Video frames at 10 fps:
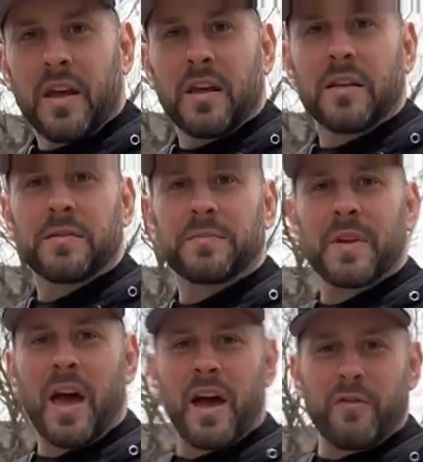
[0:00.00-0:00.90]

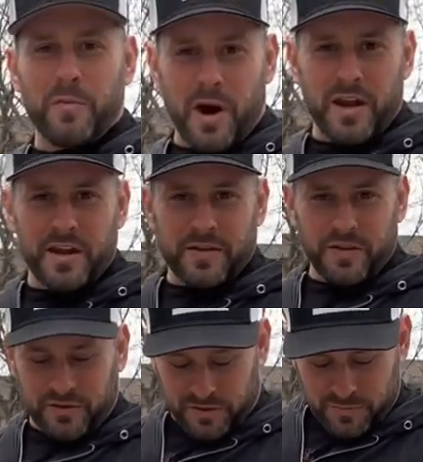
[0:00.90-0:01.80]
Jesus. Hi, everybody.
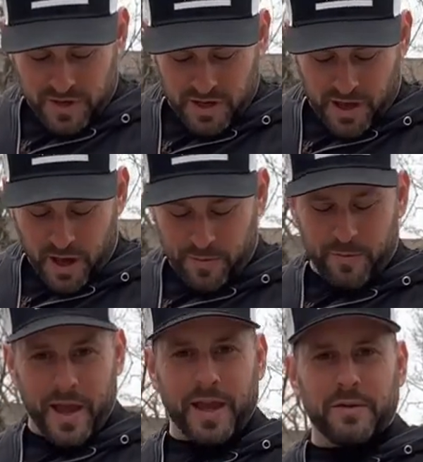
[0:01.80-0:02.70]
This is me. I'm a
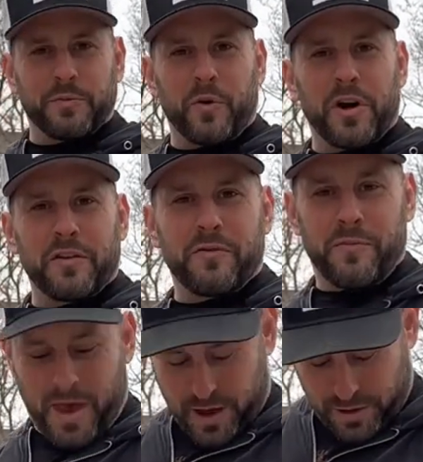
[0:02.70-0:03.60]
Megan's boy
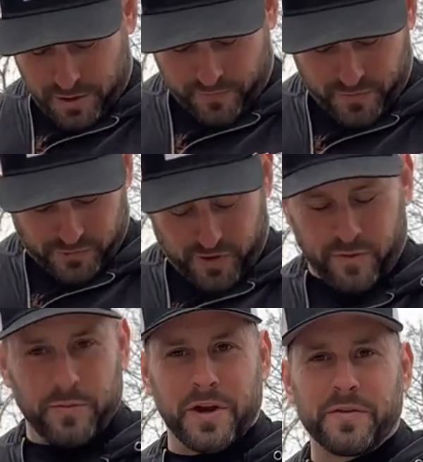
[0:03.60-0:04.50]
man, if there's
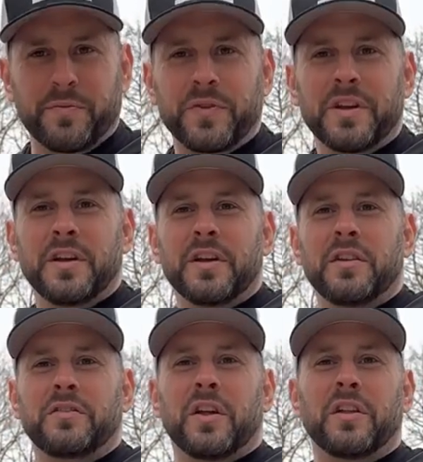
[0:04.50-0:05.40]
ever been.
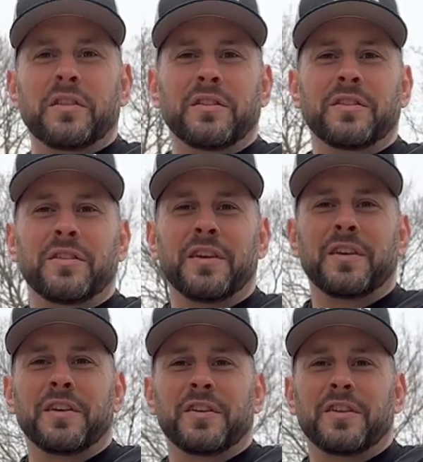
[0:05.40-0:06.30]
How many of those do
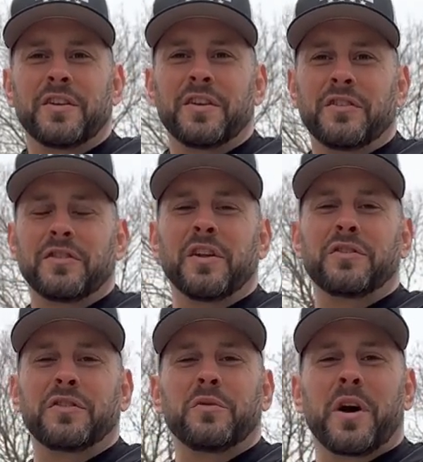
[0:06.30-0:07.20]
you think were made?
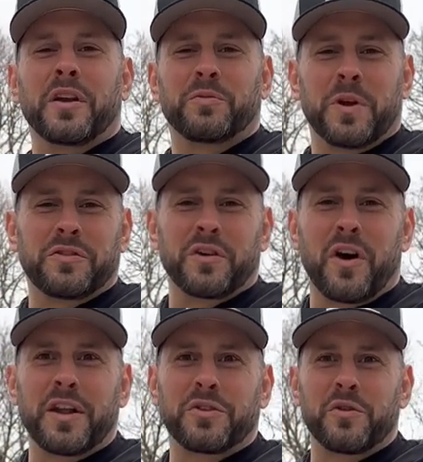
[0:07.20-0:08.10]
Dylan, do you want to explain to your
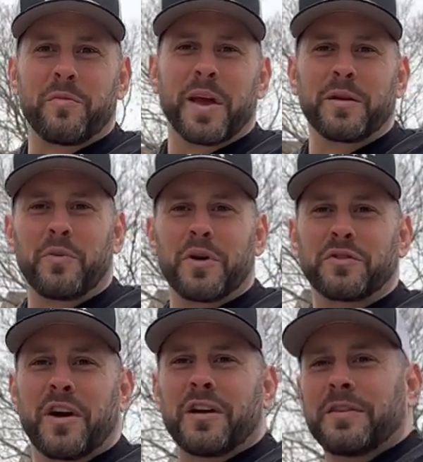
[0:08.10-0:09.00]
audience who the Megan boys are?